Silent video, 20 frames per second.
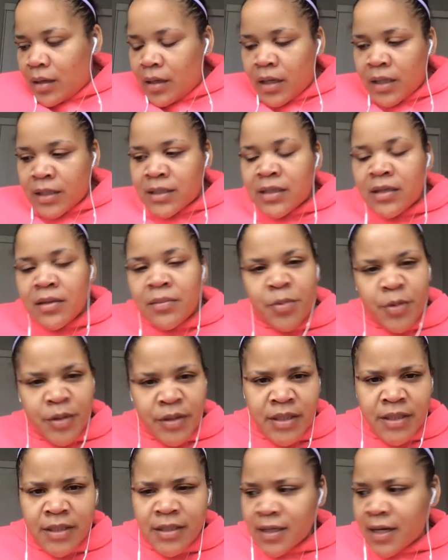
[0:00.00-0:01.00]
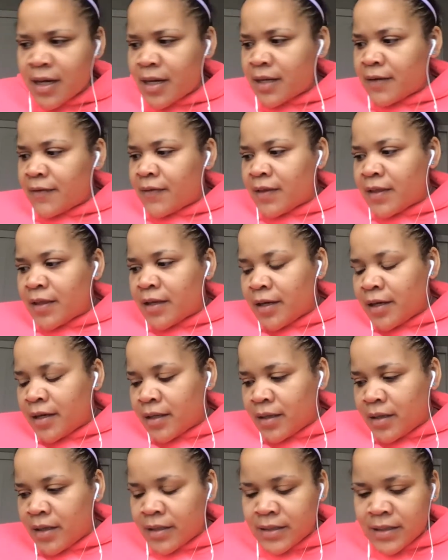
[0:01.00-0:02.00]
It's an apprentice kind of a thing.
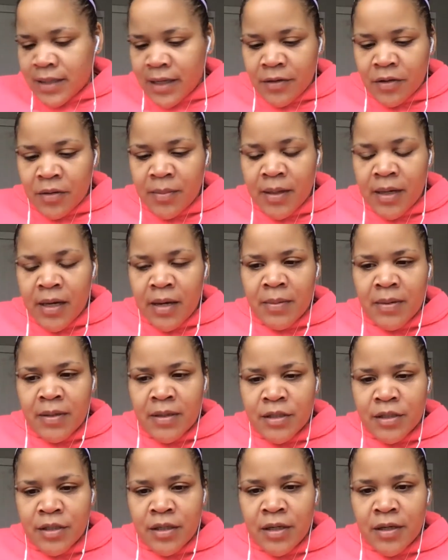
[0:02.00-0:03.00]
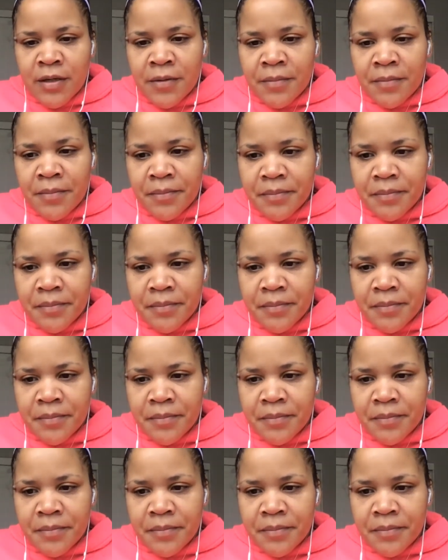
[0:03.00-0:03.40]
That's how you became an engineer